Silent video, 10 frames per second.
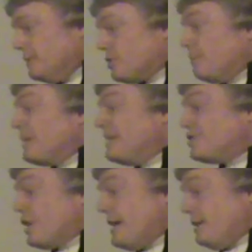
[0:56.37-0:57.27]

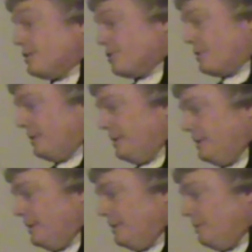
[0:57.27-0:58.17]
Something changed.
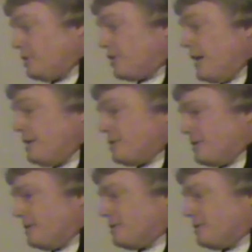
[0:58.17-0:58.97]
What changed in